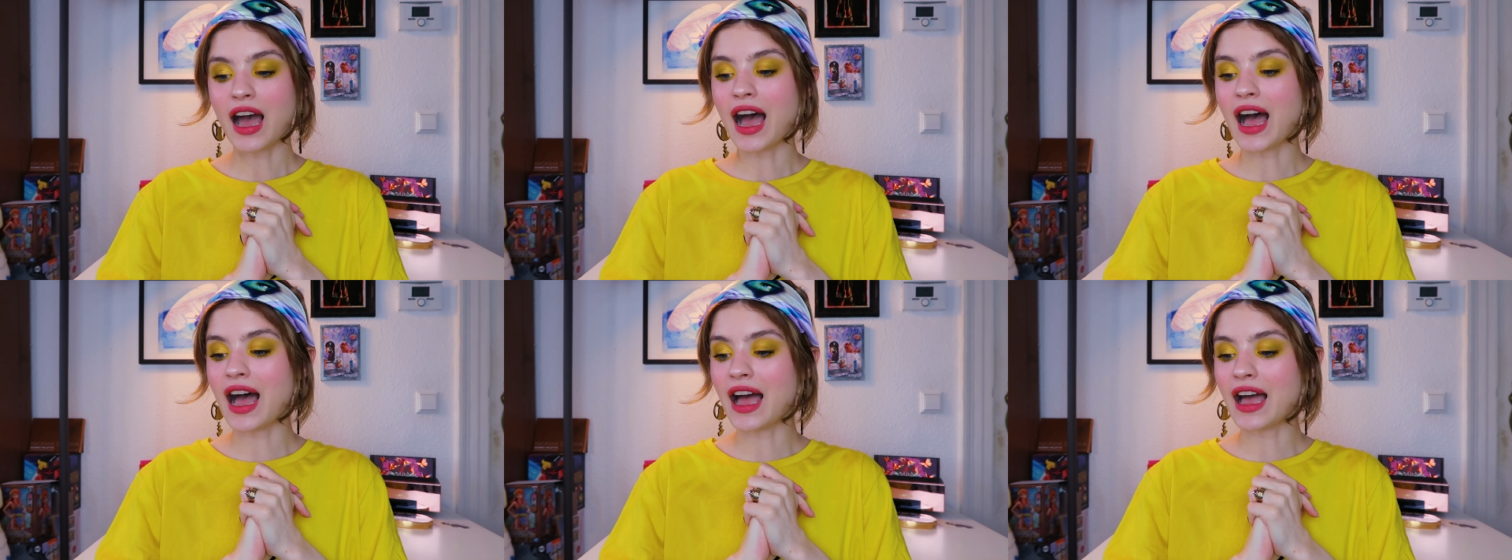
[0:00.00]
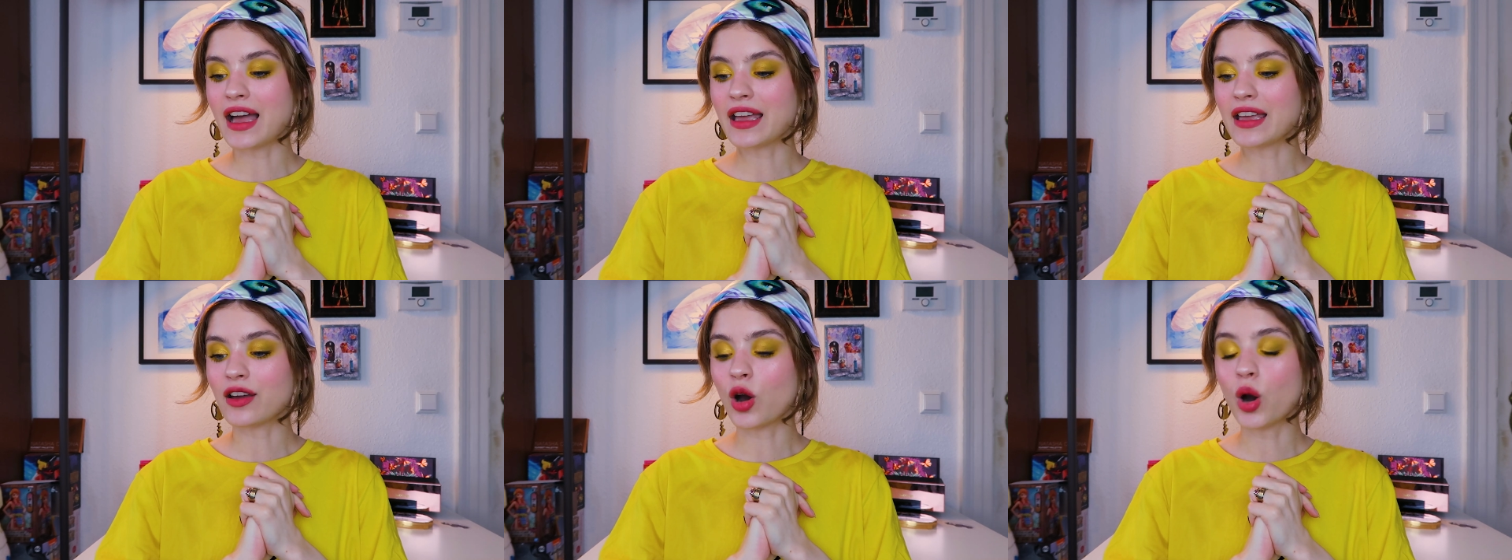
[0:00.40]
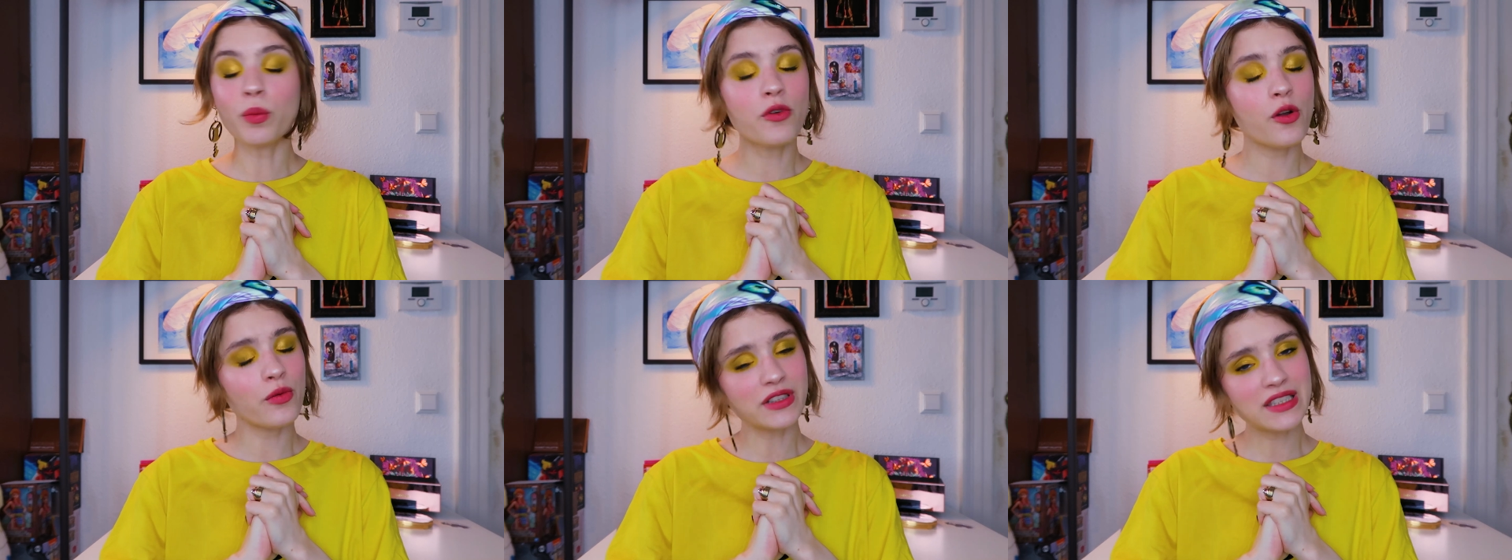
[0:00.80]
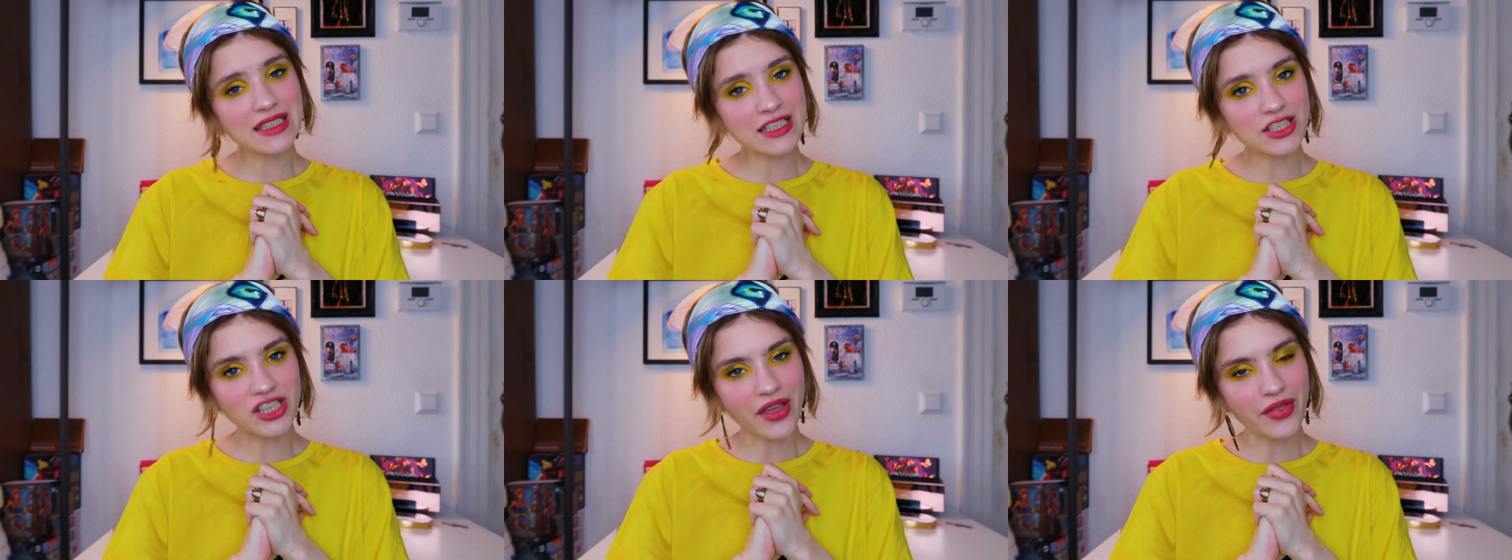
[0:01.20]
I hope we will
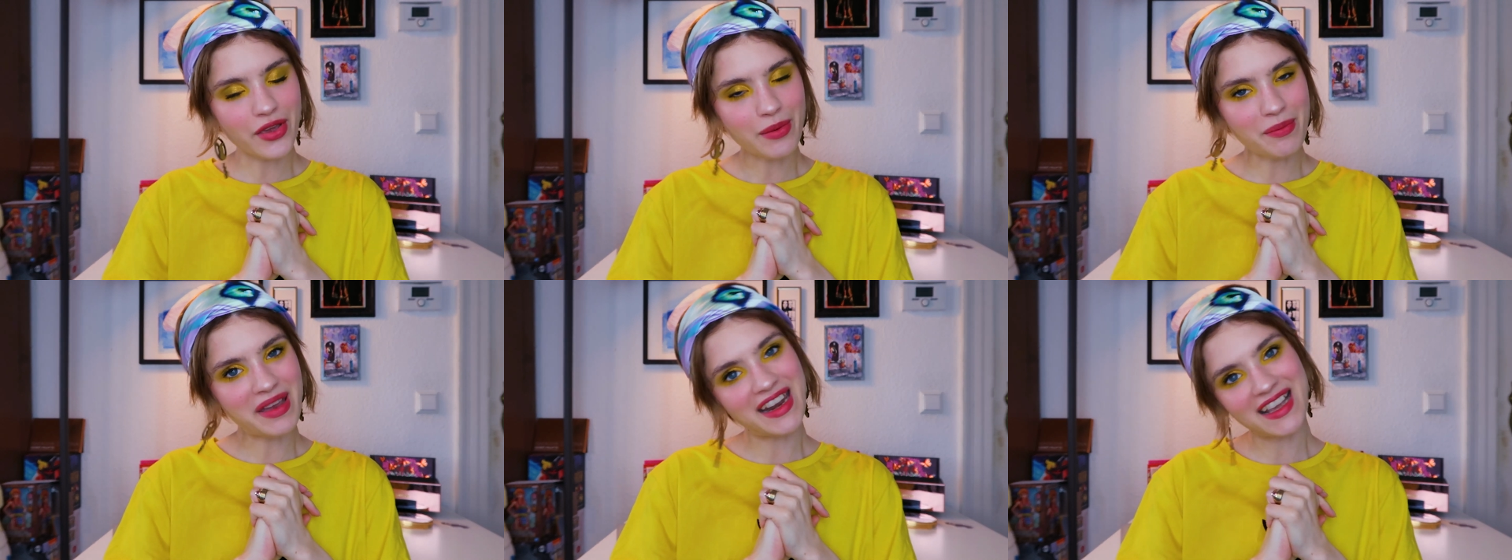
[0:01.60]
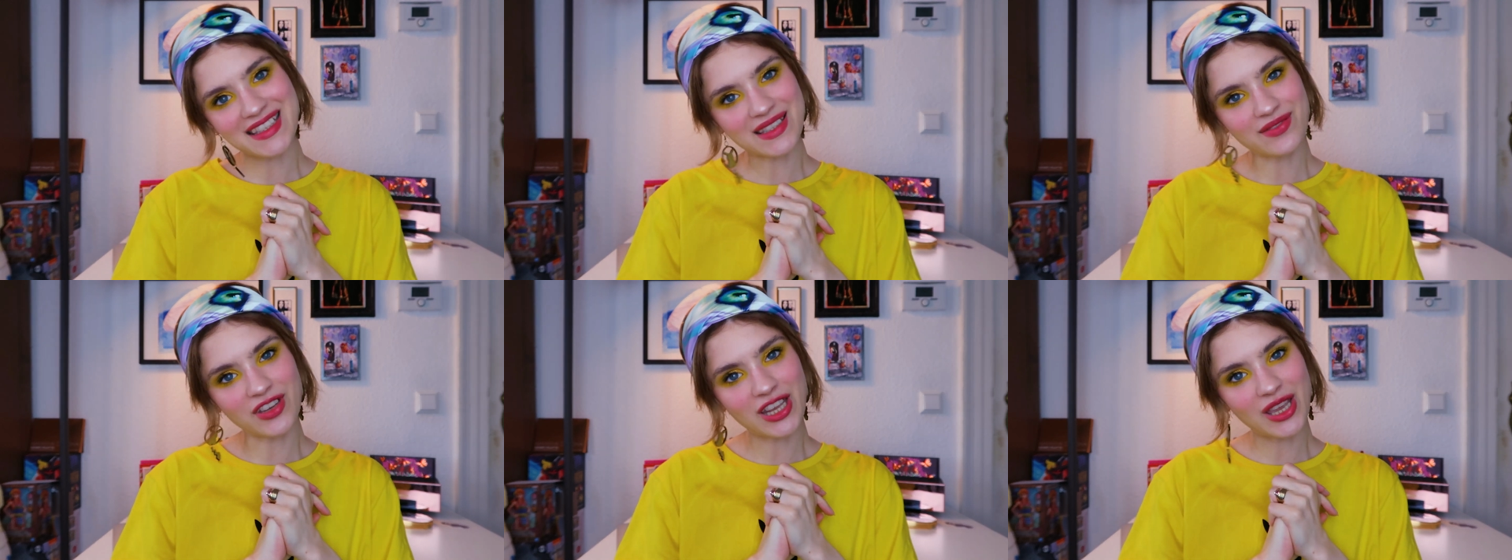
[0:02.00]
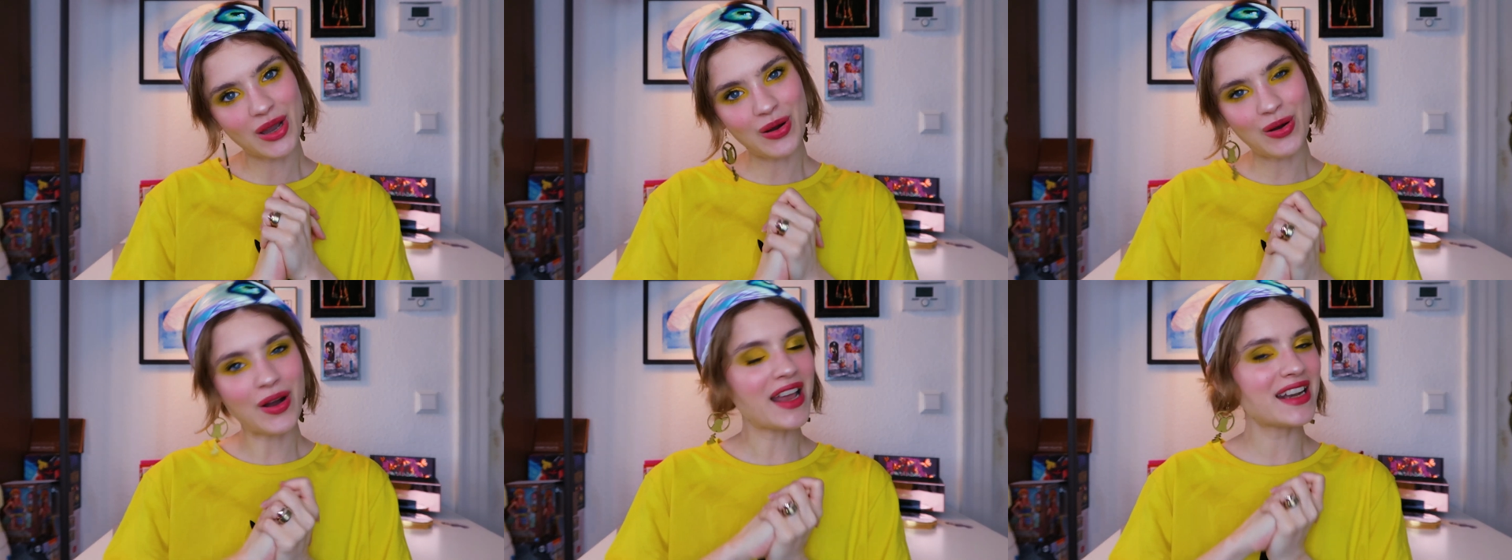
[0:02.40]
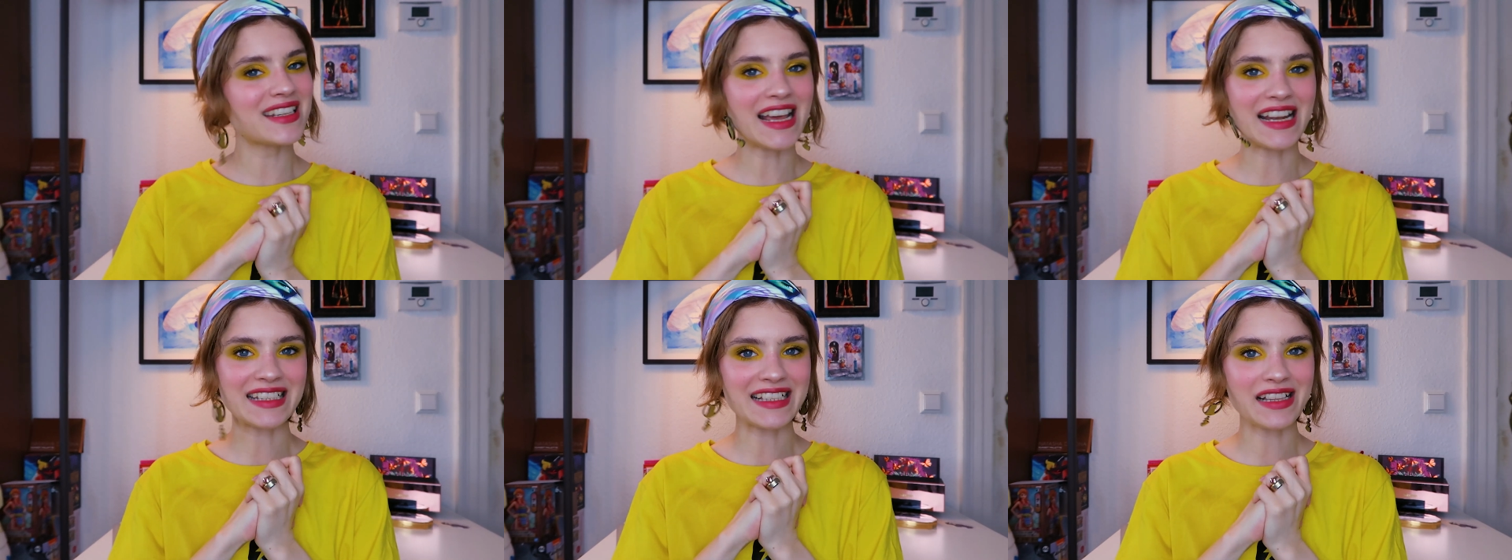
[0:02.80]
see each other in my next video, and
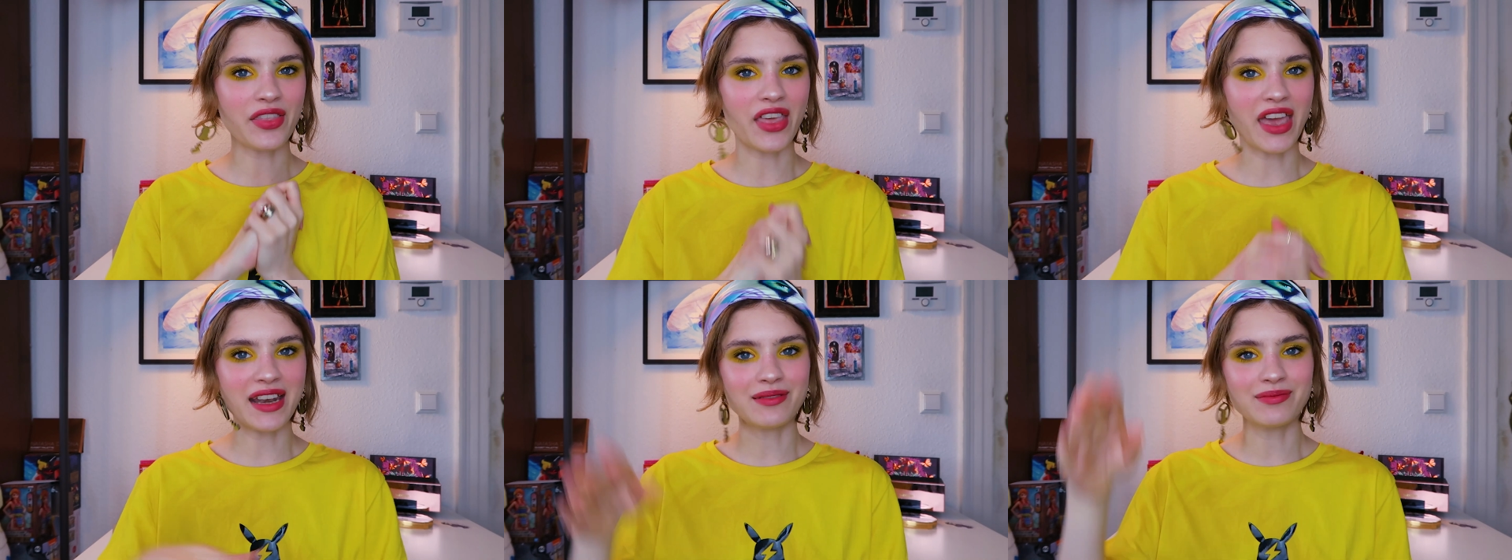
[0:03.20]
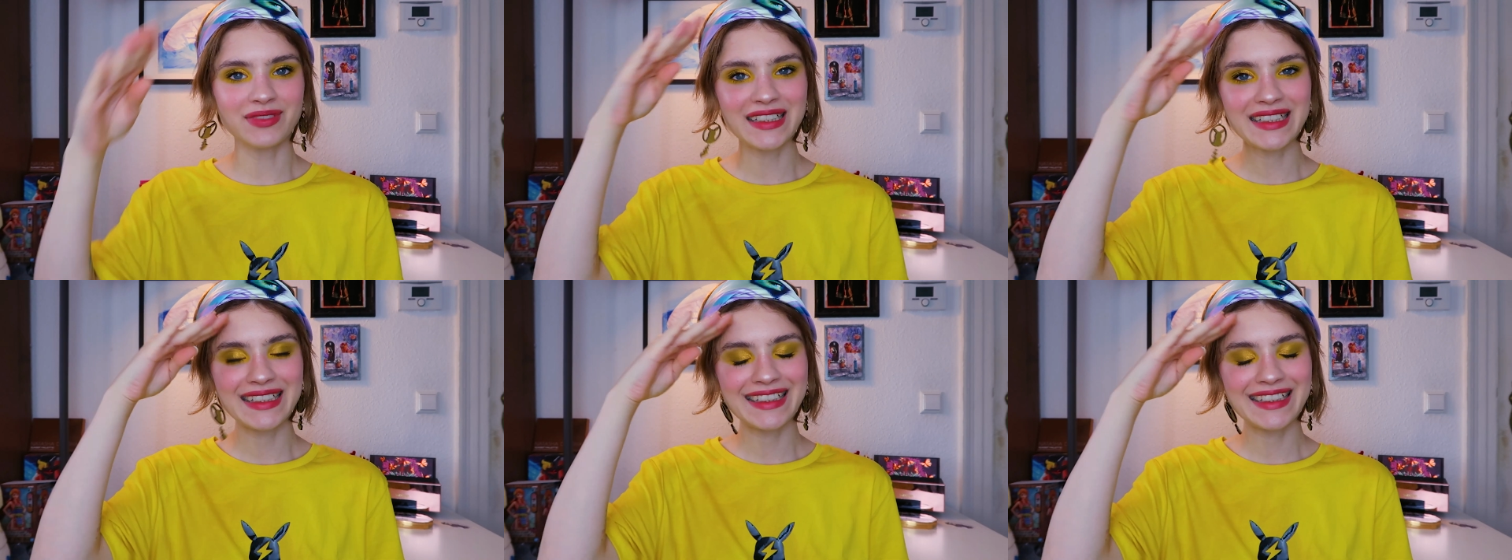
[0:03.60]
until then,